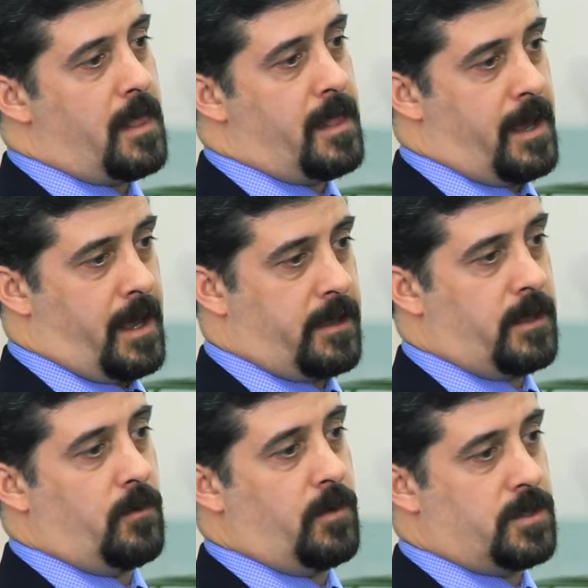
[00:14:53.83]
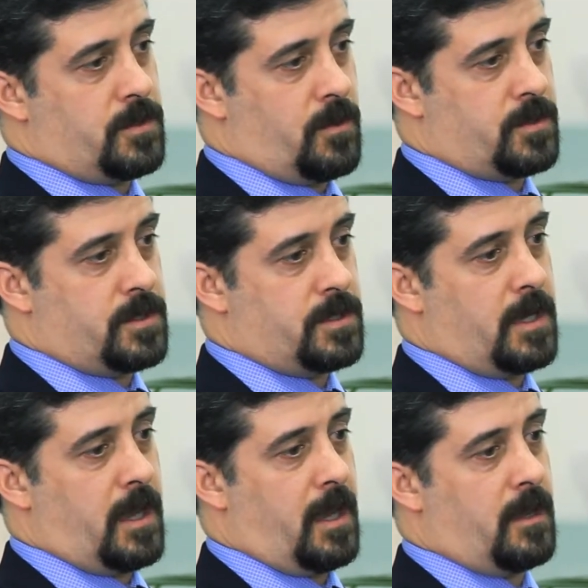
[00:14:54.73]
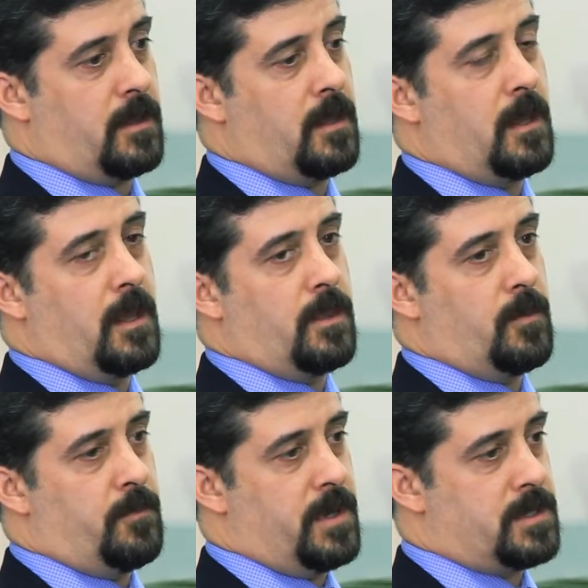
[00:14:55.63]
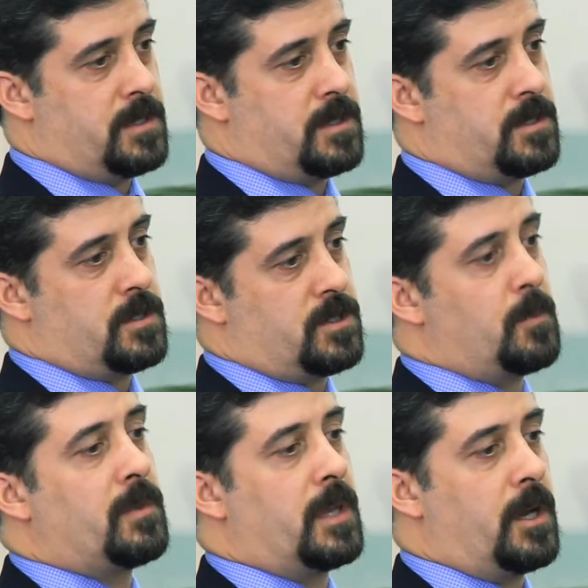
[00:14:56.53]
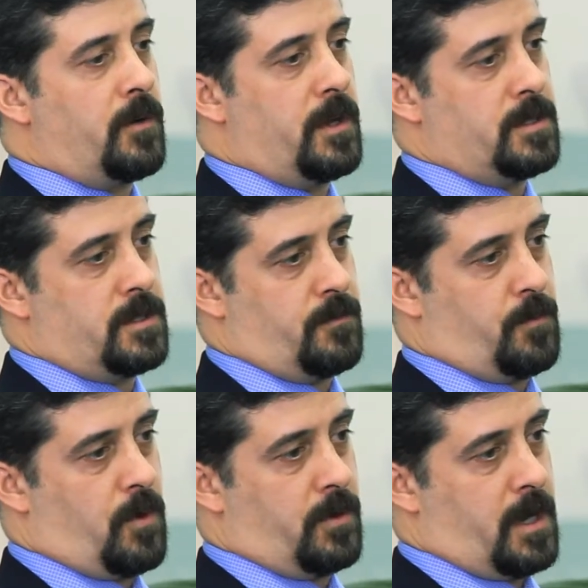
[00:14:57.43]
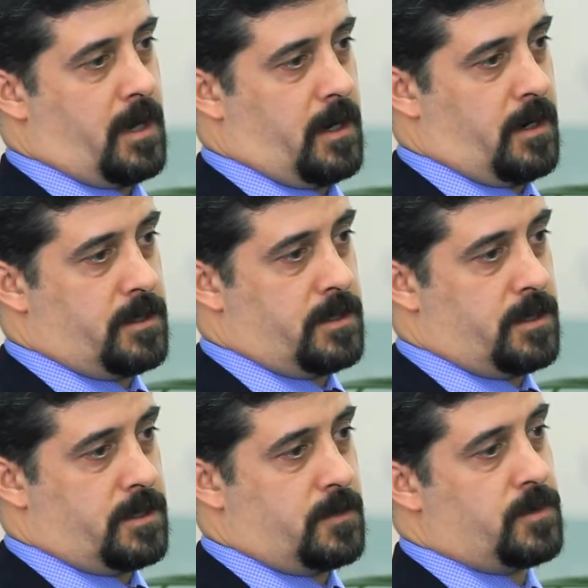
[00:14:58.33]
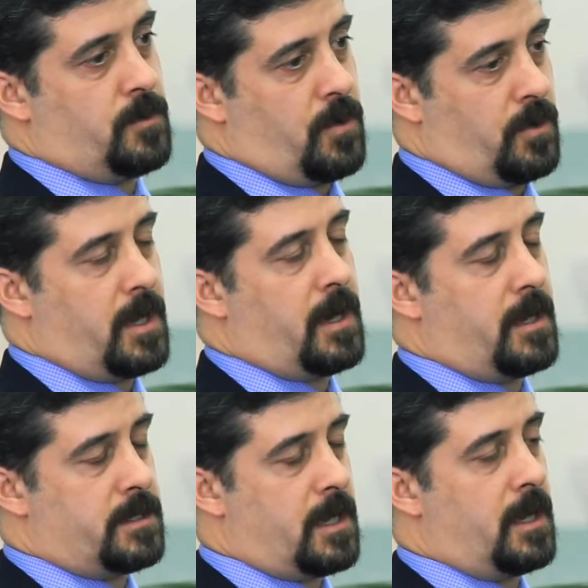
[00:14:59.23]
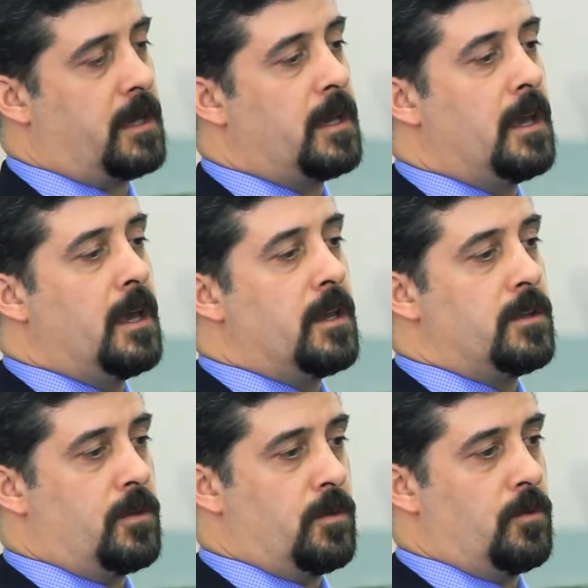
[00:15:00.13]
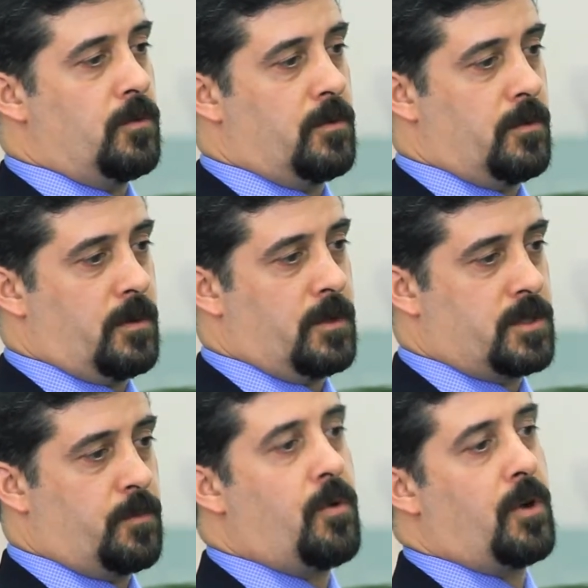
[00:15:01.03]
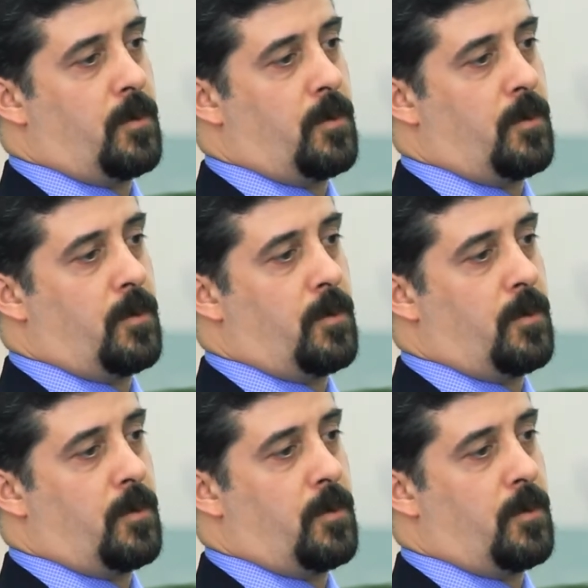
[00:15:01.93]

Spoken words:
that had the resources and the business similarities of Proton Energy Systems or Proton On-Site to support our